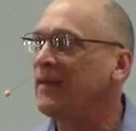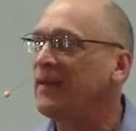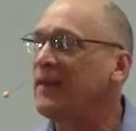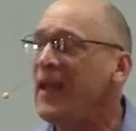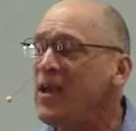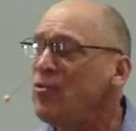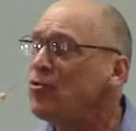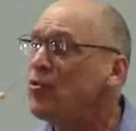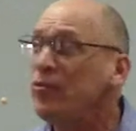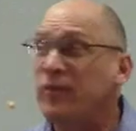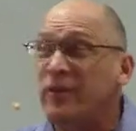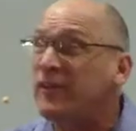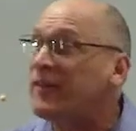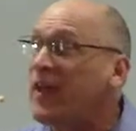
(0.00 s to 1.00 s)
The angels
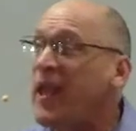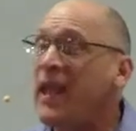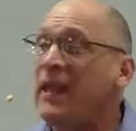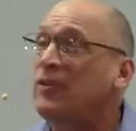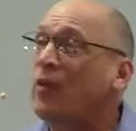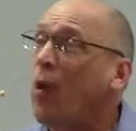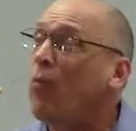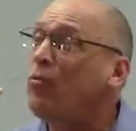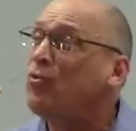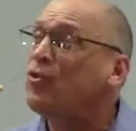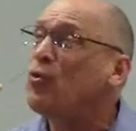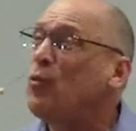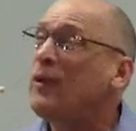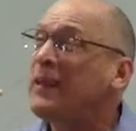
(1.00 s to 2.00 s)
are saying,
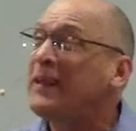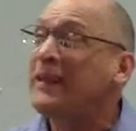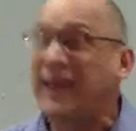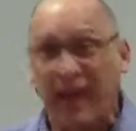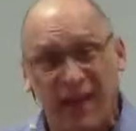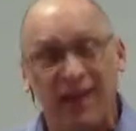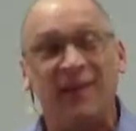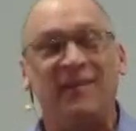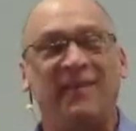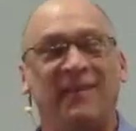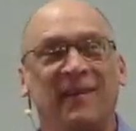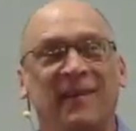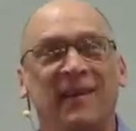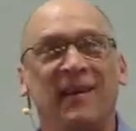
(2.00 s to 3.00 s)
Don't you get
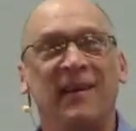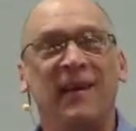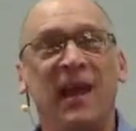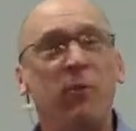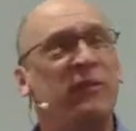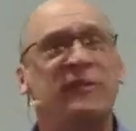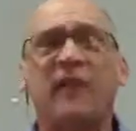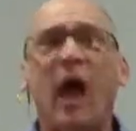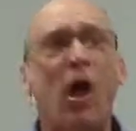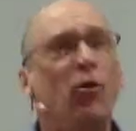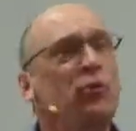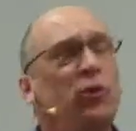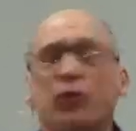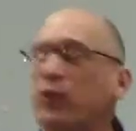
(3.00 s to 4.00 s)
it? He was
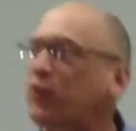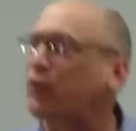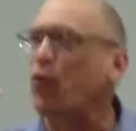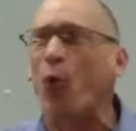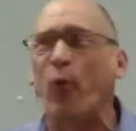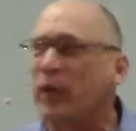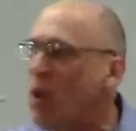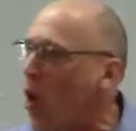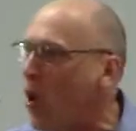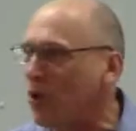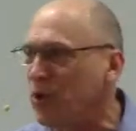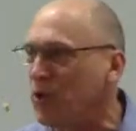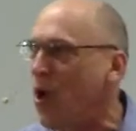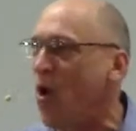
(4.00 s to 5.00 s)
telling you the story
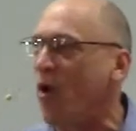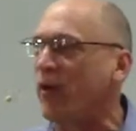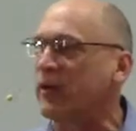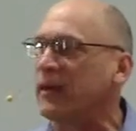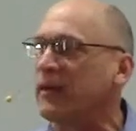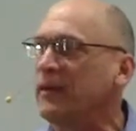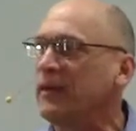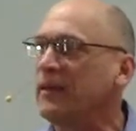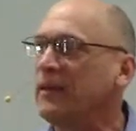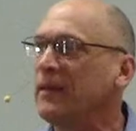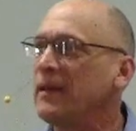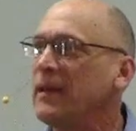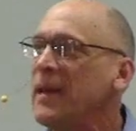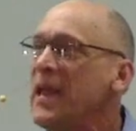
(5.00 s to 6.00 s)
all along.
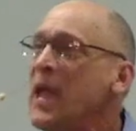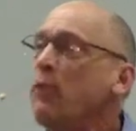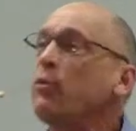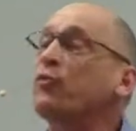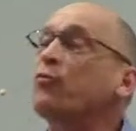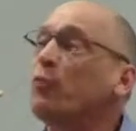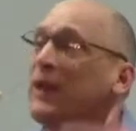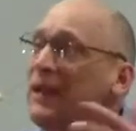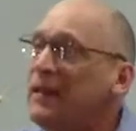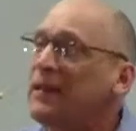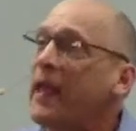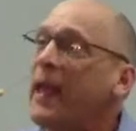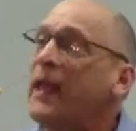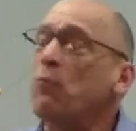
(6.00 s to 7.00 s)
He was
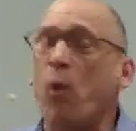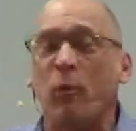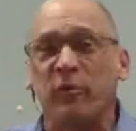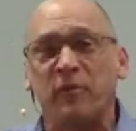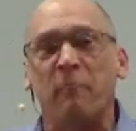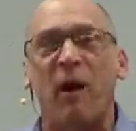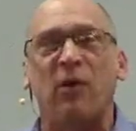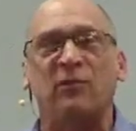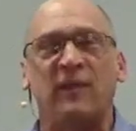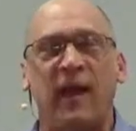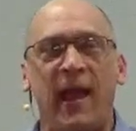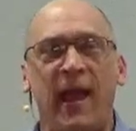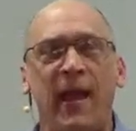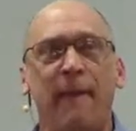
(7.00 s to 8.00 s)
relaying what was about to
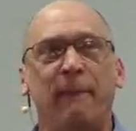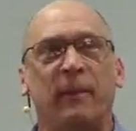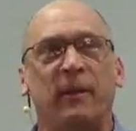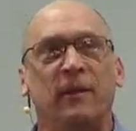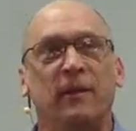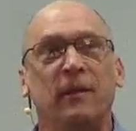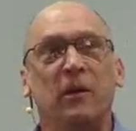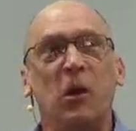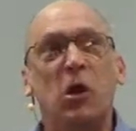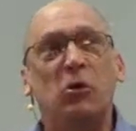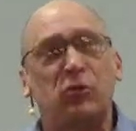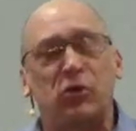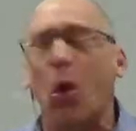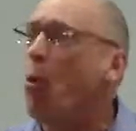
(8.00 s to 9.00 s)
happen.
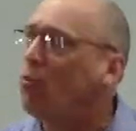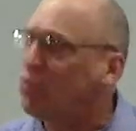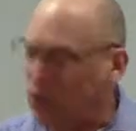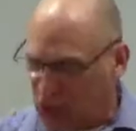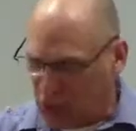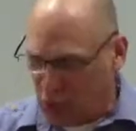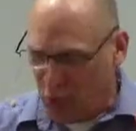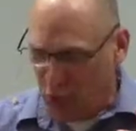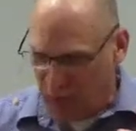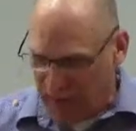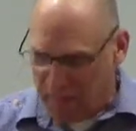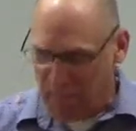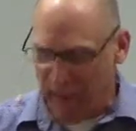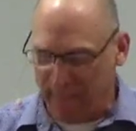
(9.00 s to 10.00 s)
Don't you
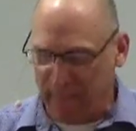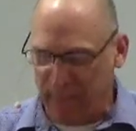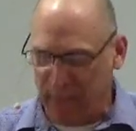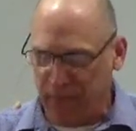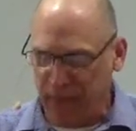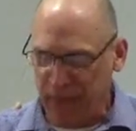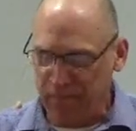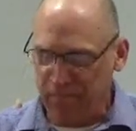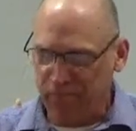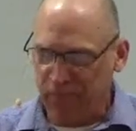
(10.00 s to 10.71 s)
remember?